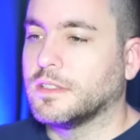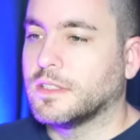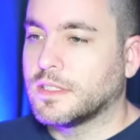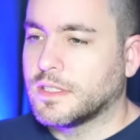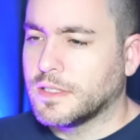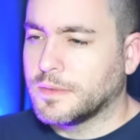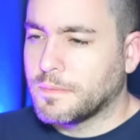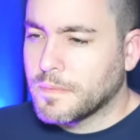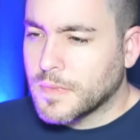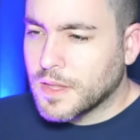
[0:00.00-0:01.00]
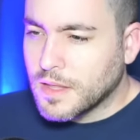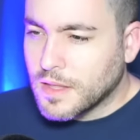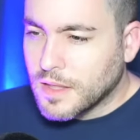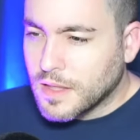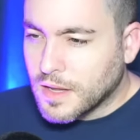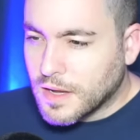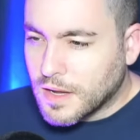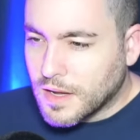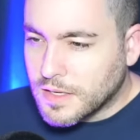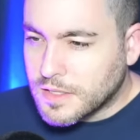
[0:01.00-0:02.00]
Let's see.
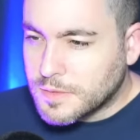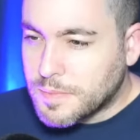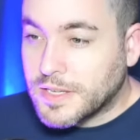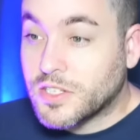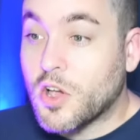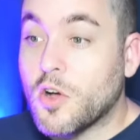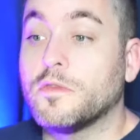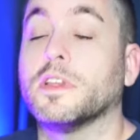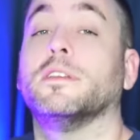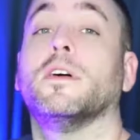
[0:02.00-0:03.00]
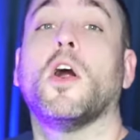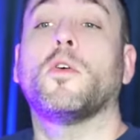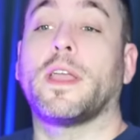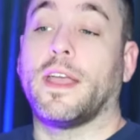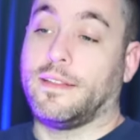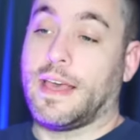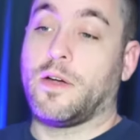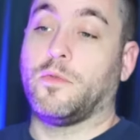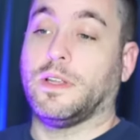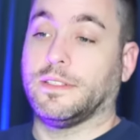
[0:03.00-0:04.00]
Uh, space COVID. Okay,
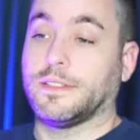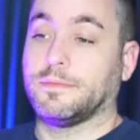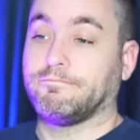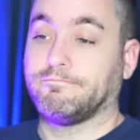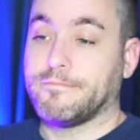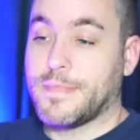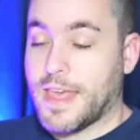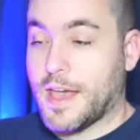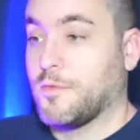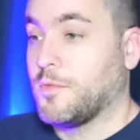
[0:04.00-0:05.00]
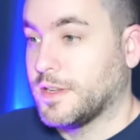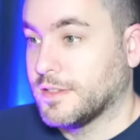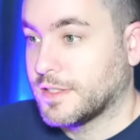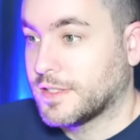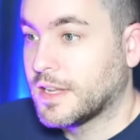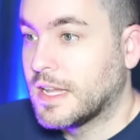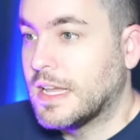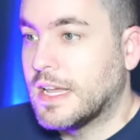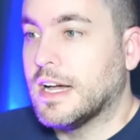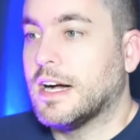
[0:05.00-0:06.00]
that wins. That wins.
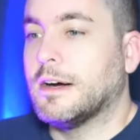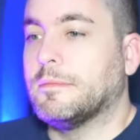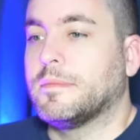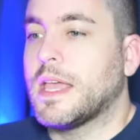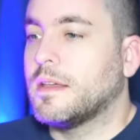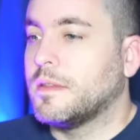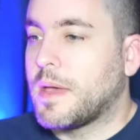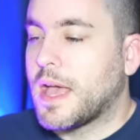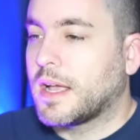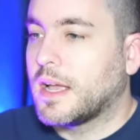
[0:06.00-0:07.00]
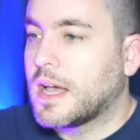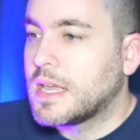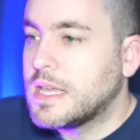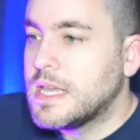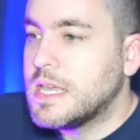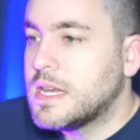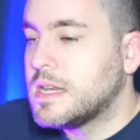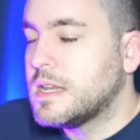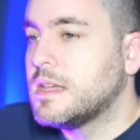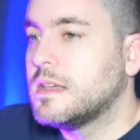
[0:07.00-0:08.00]
Um, yeah, the bad guy
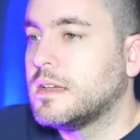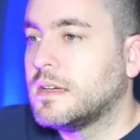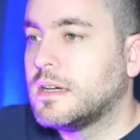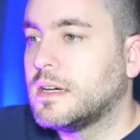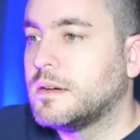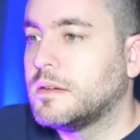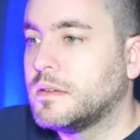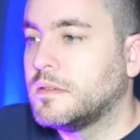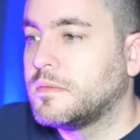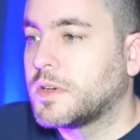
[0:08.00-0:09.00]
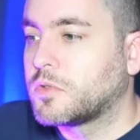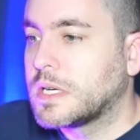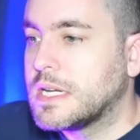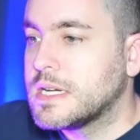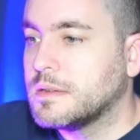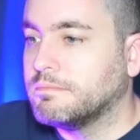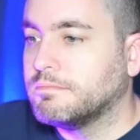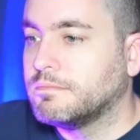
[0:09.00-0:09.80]
in uh, Victory Gundam.